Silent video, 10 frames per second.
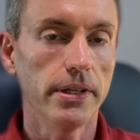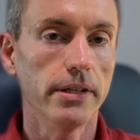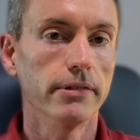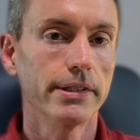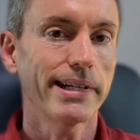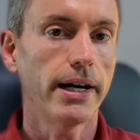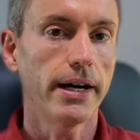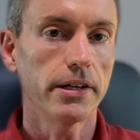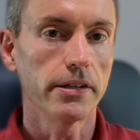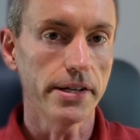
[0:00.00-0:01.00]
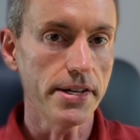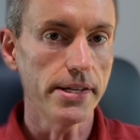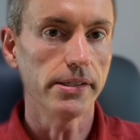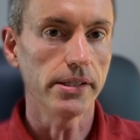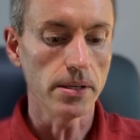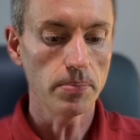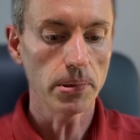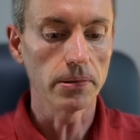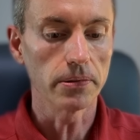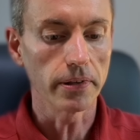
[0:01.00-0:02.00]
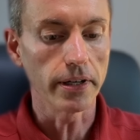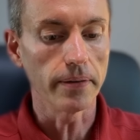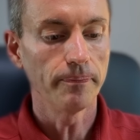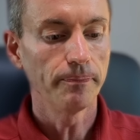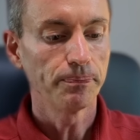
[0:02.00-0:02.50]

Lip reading: the Retire Easy program.